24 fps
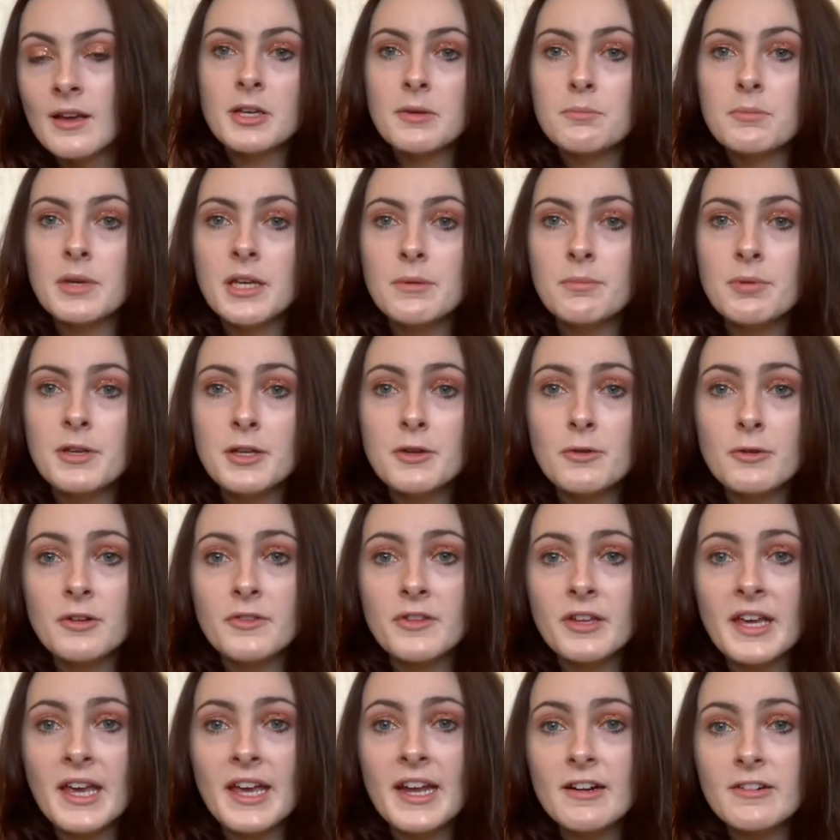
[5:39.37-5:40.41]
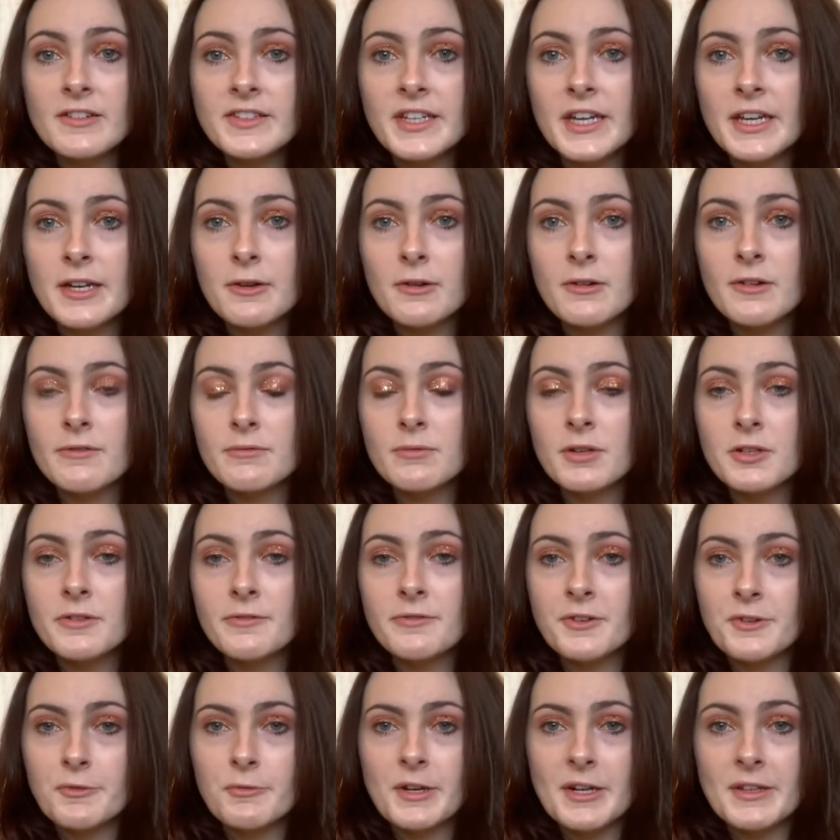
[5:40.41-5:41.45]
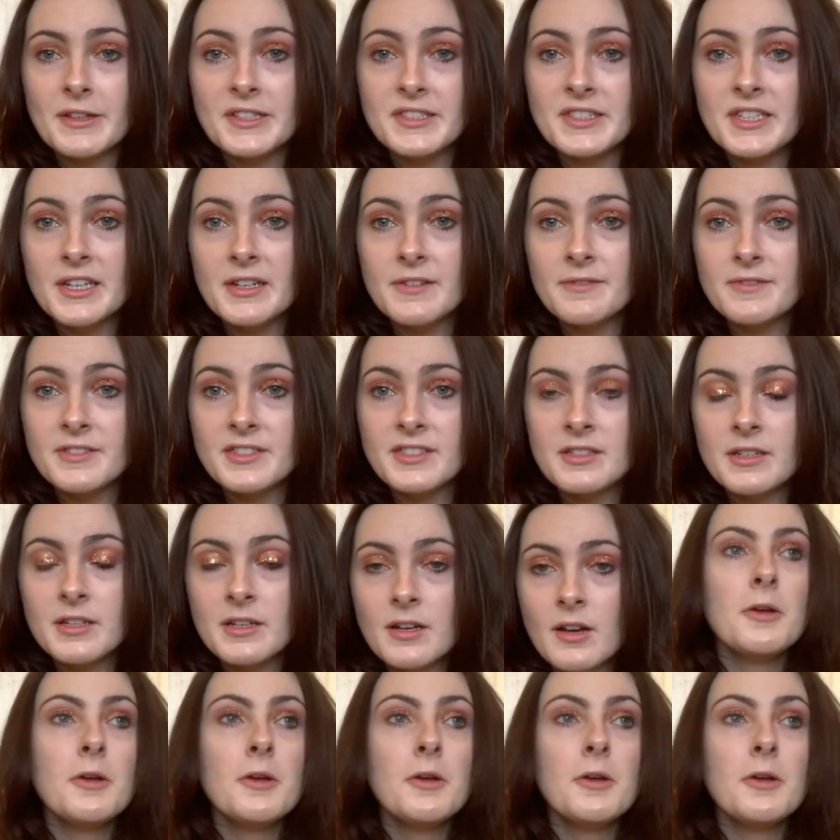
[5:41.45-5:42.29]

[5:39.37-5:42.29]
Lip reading: Maybe you're the caretaker of one of your relatives.